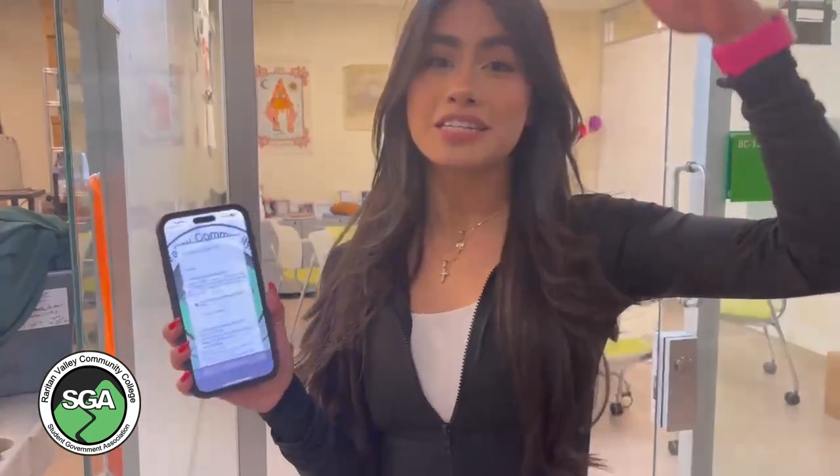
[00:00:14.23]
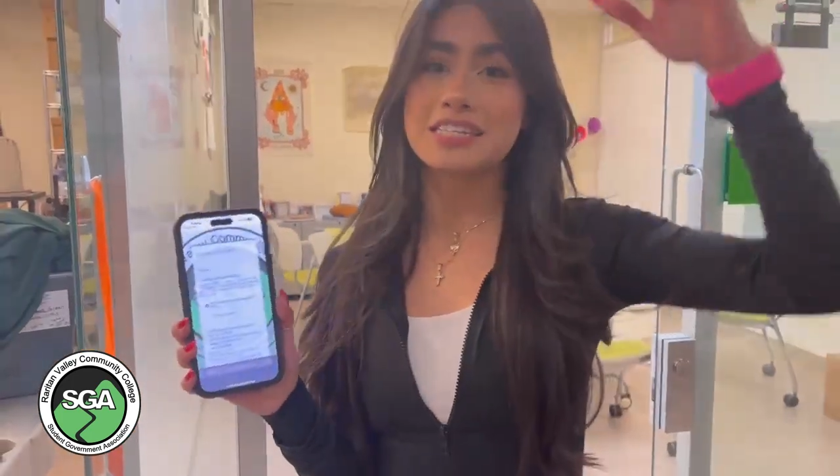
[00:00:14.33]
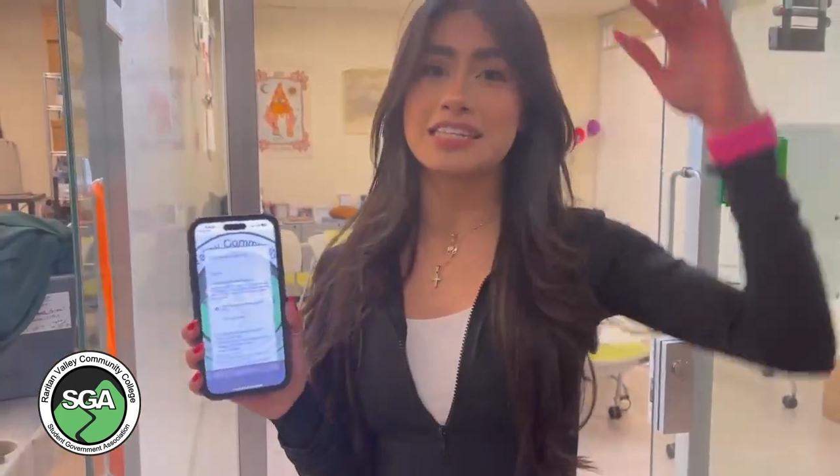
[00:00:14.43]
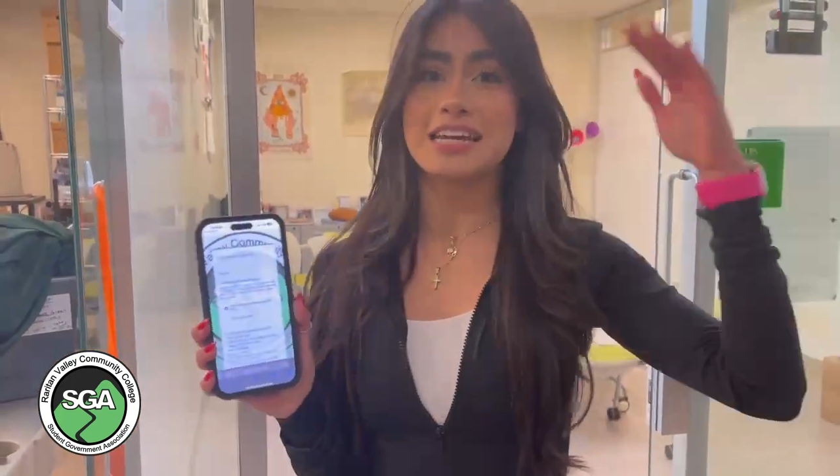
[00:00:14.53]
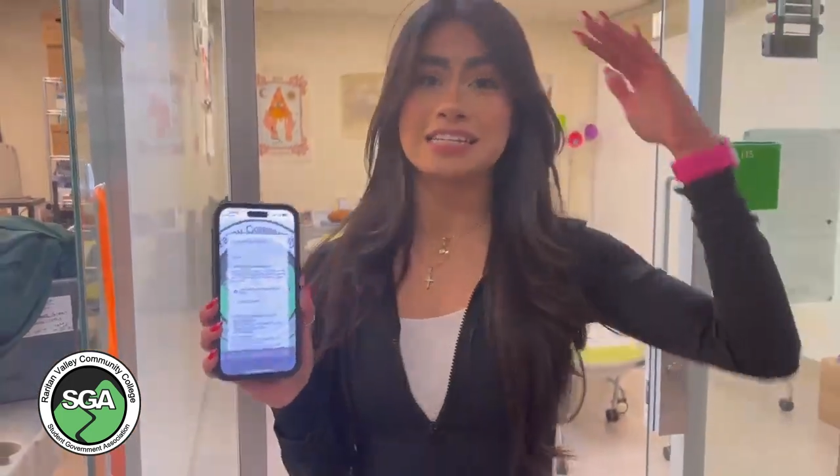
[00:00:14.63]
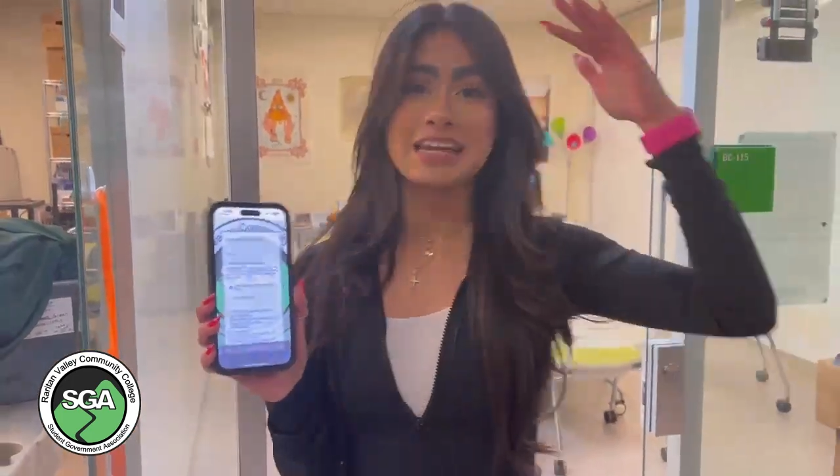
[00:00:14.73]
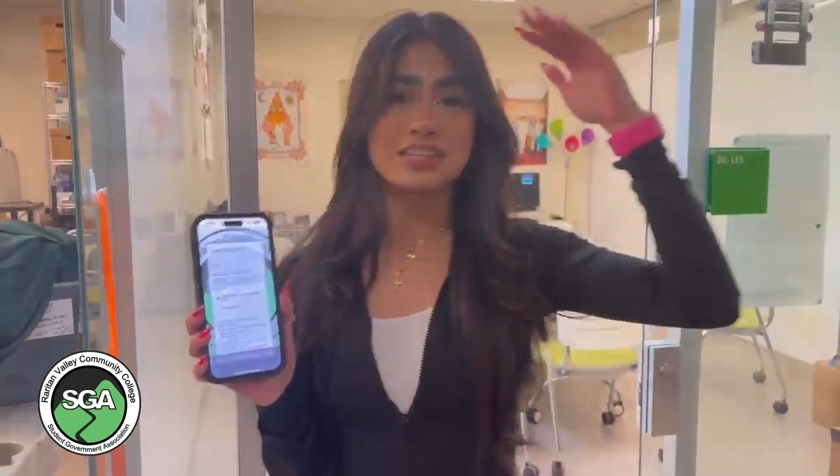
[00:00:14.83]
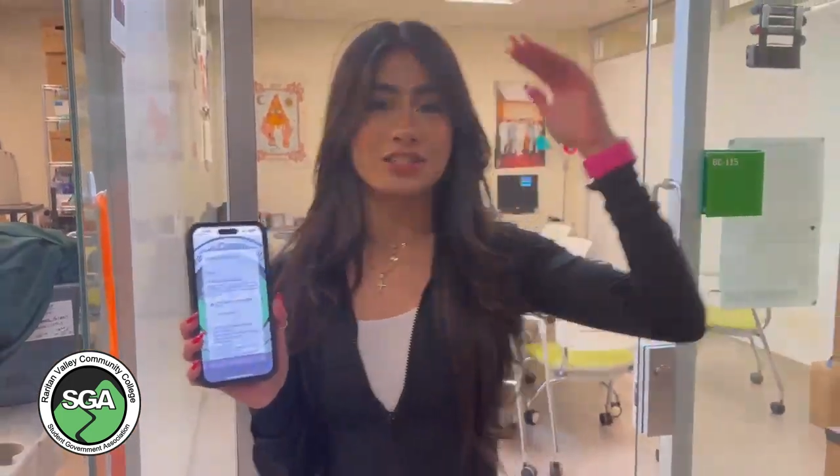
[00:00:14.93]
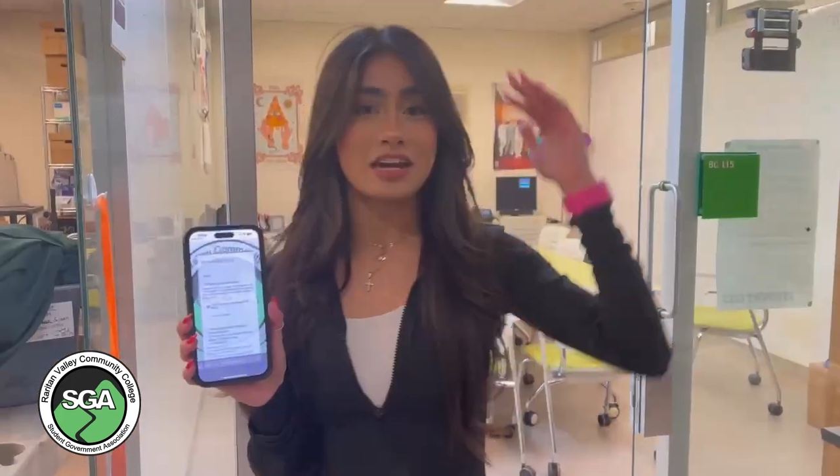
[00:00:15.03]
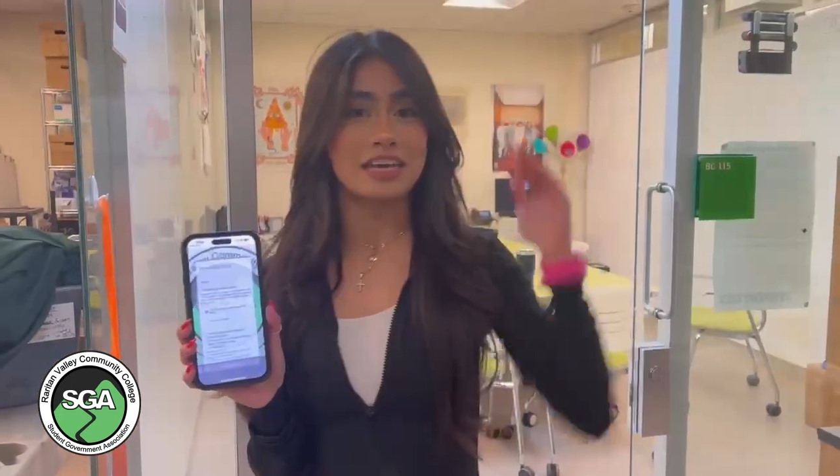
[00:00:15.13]
It says
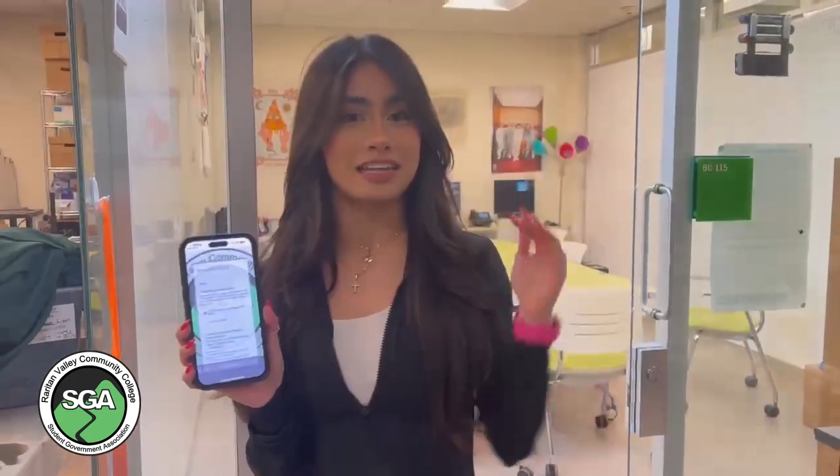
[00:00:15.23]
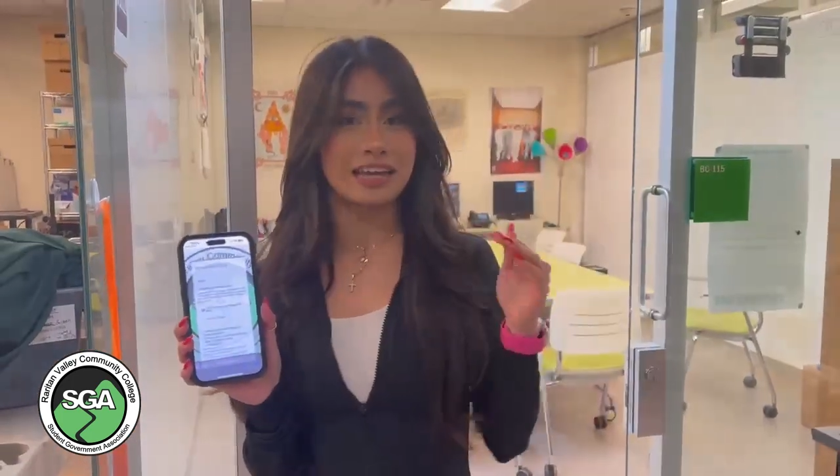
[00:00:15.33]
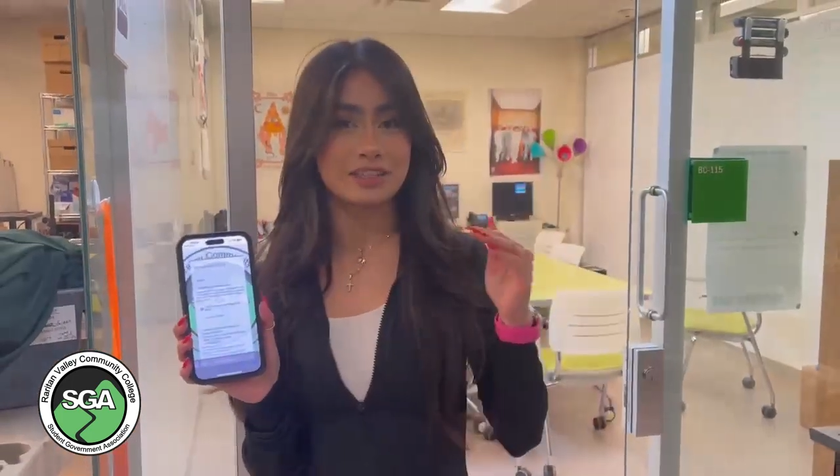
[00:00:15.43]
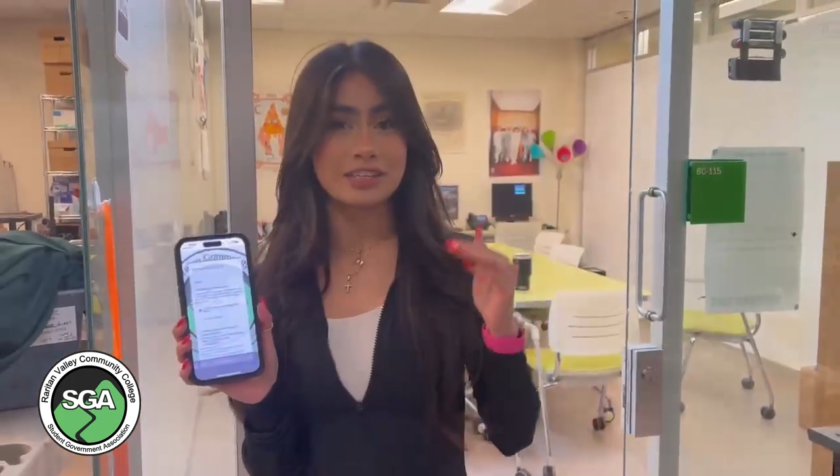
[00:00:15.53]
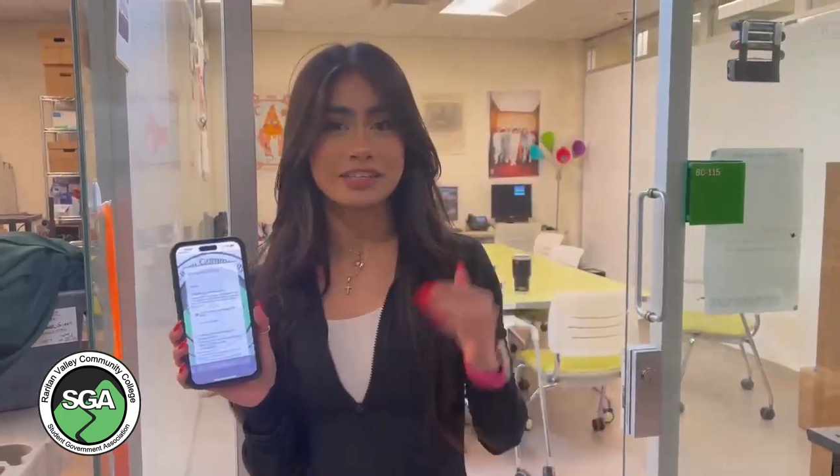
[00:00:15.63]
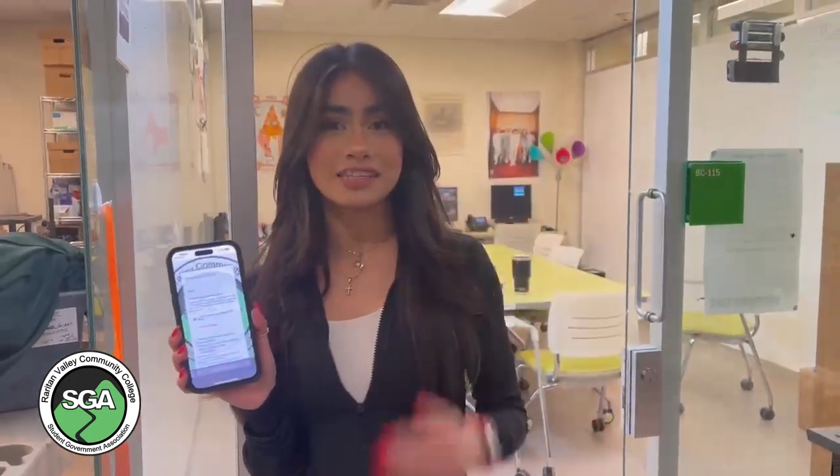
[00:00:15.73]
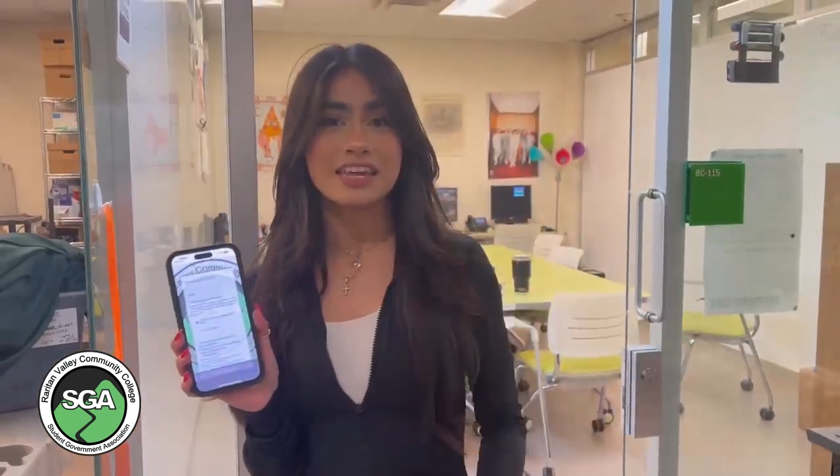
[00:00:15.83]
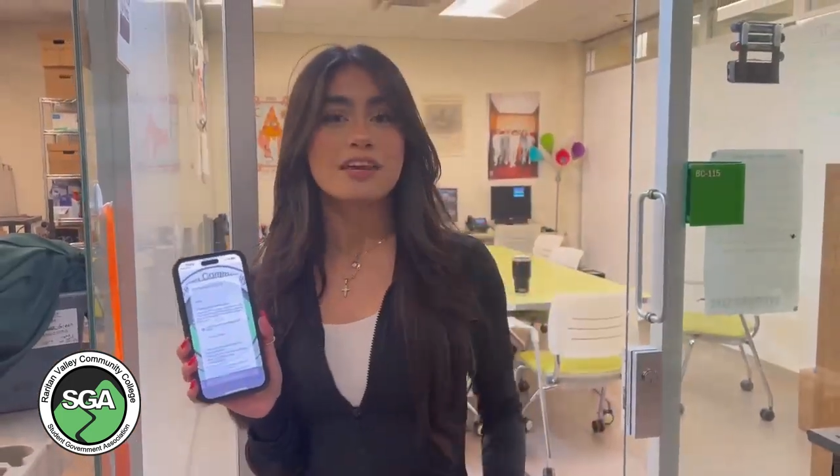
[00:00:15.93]
SGA Elections.